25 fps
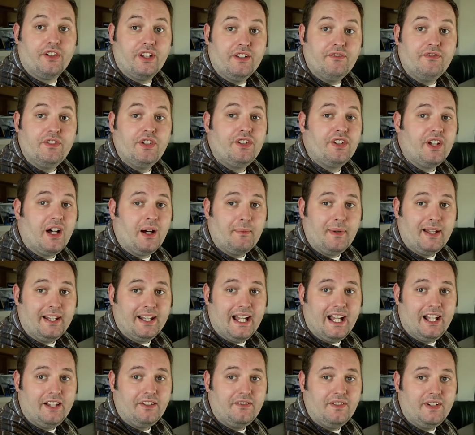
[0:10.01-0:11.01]
If you saw my
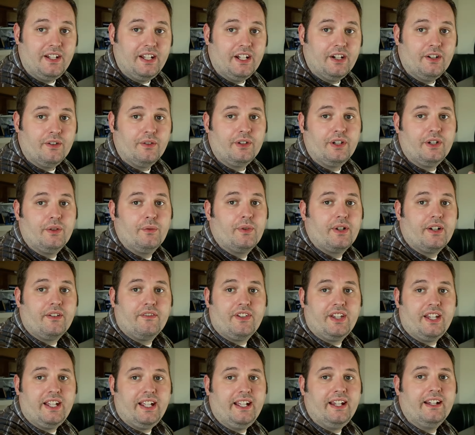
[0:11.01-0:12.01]
last video, you would have
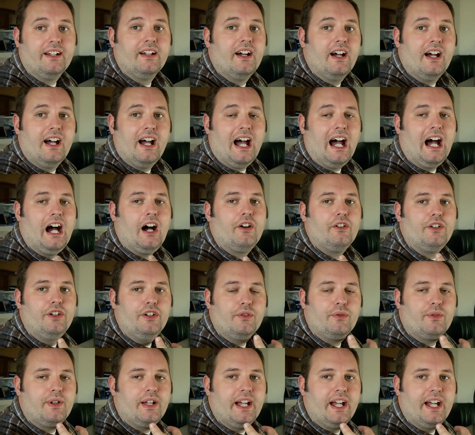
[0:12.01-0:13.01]
seen how
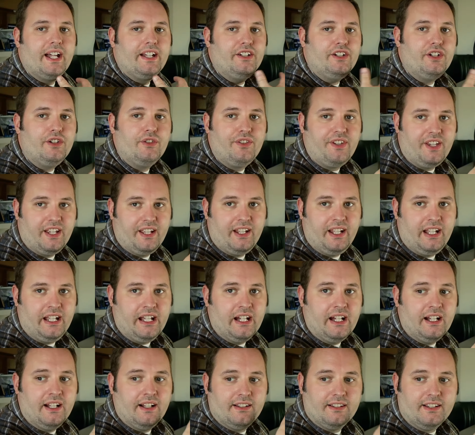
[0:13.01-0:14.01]
you can use the
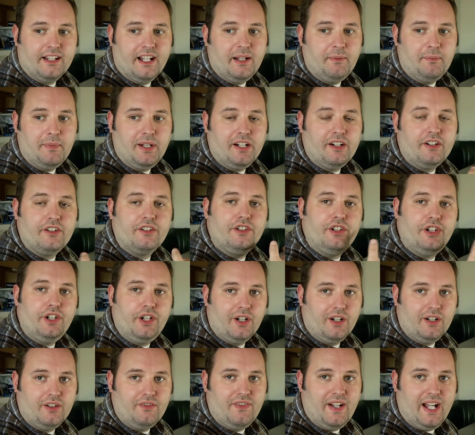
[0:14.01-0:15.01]
light meter to
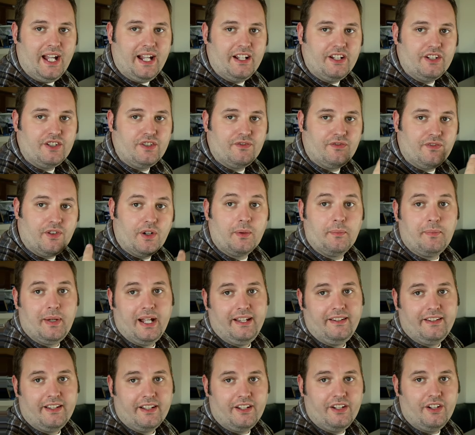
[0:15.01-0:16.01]
your advantage for a
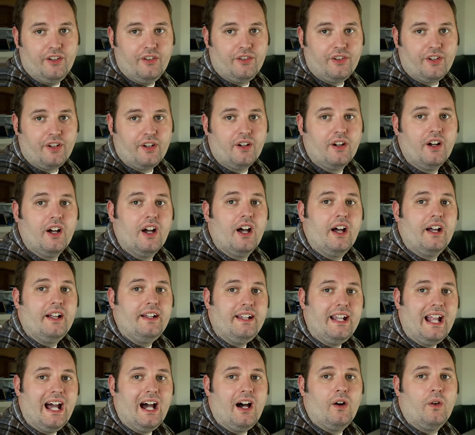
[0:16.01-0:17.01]
basic user.
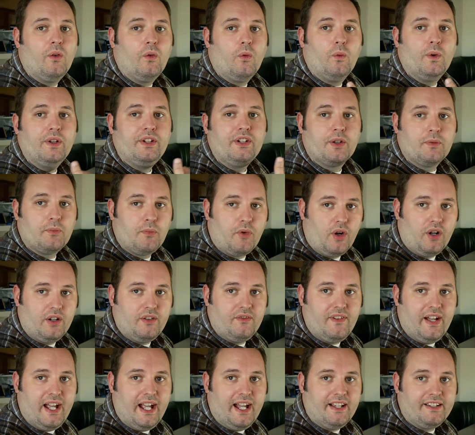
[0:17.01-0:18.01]
Now, when you're more
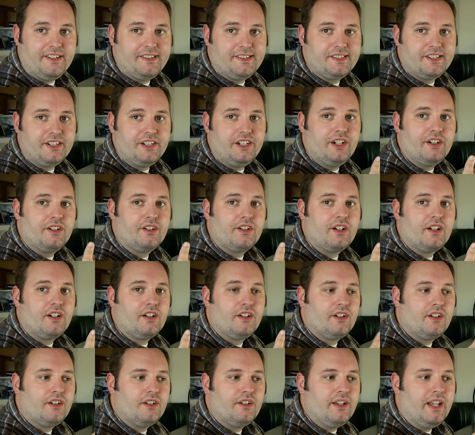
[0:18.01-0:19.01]
advanced, you're going to
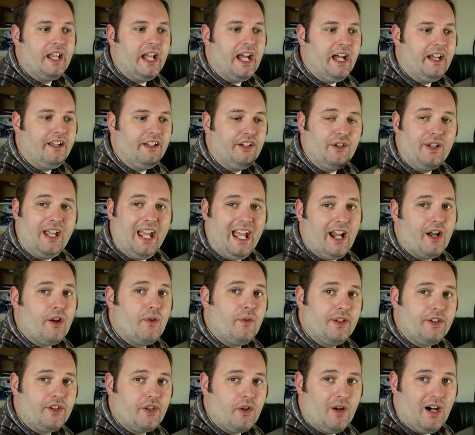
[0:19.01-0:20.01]
learn that you can't
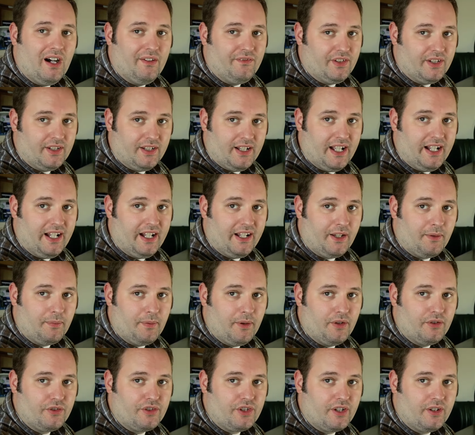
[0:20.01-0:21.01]
always go off your light
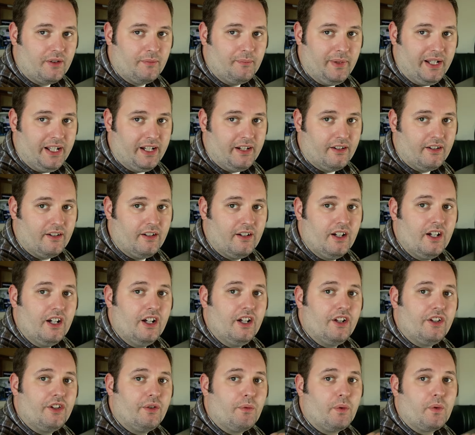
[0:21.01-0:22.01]
exposure meter.
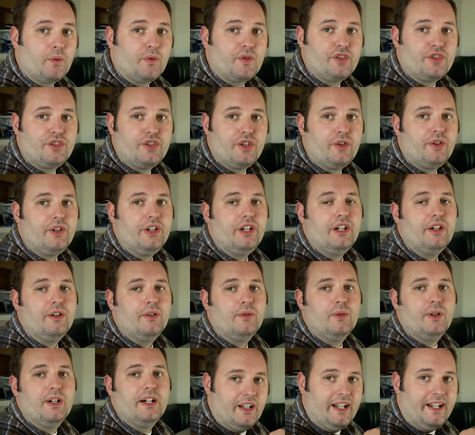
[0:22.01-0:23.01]
So we're going to show
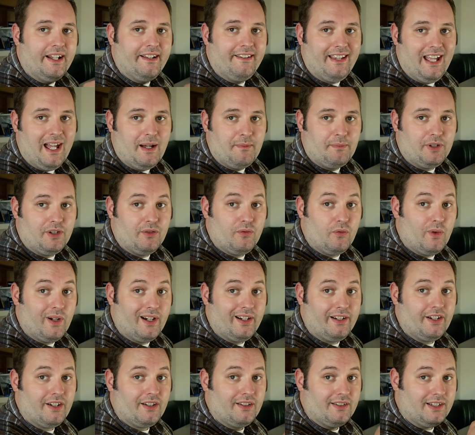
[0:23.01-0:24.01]
you an example of where
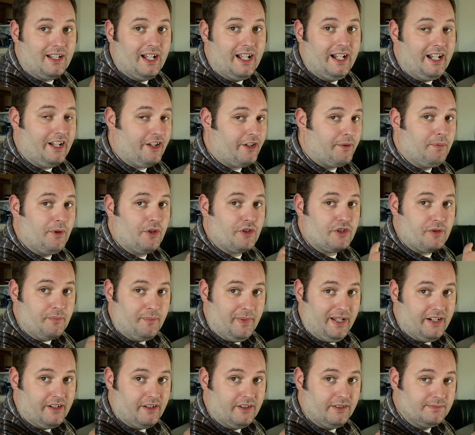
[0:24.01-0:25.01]
your light exposure
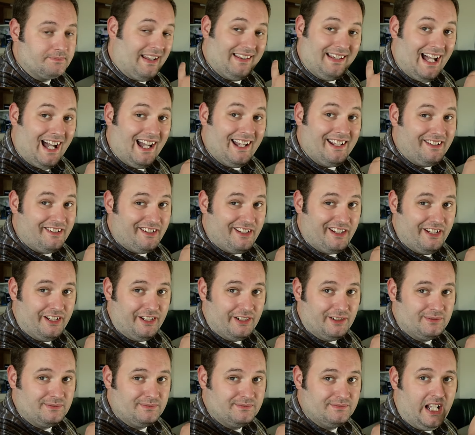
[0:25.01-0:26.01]
meter lies to
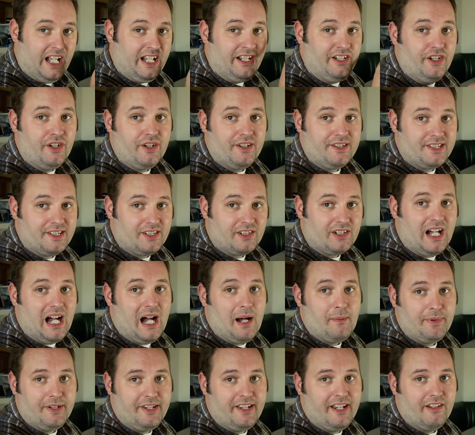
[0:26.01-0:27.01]
you, and you can still
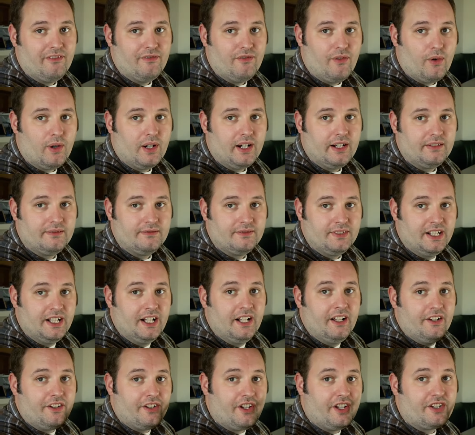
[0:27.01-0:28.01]
compensate for it.
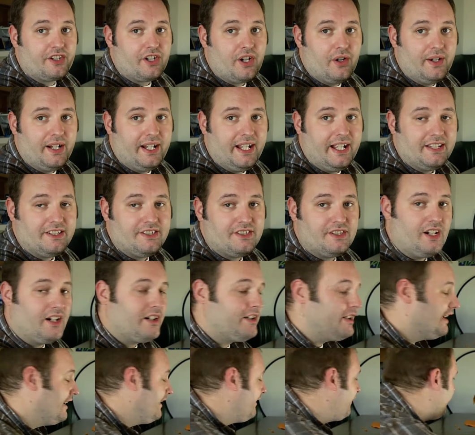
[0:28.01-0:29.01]
So let's go ahead and get
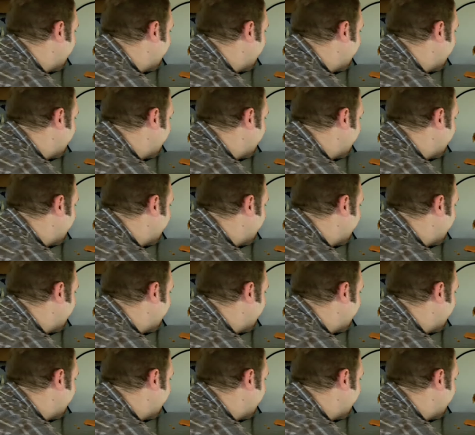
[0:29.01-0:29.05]
started.